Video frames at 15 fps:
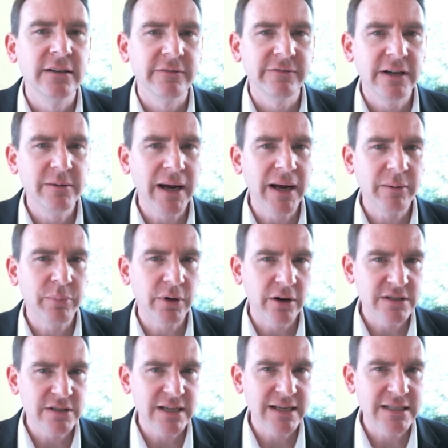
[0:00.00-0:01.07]
feedback
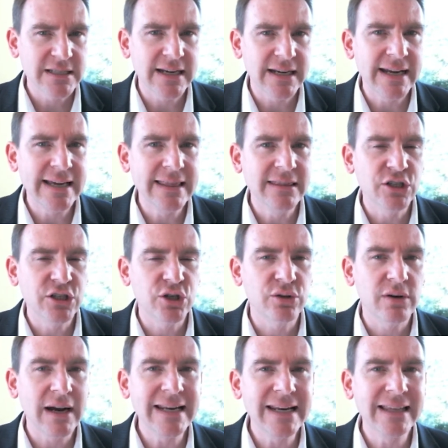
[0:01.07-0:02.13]
process in the
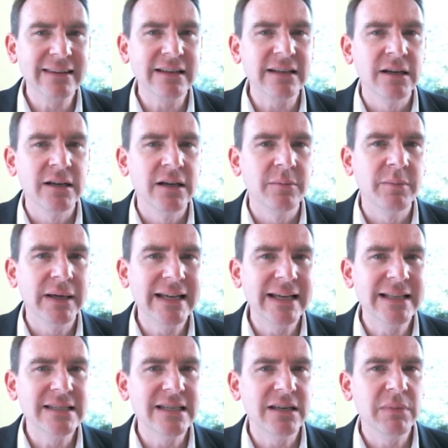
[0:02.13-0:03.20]
training that
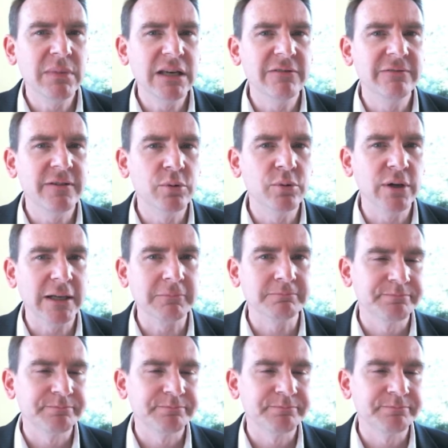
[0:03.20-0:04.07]
begins in mid-February.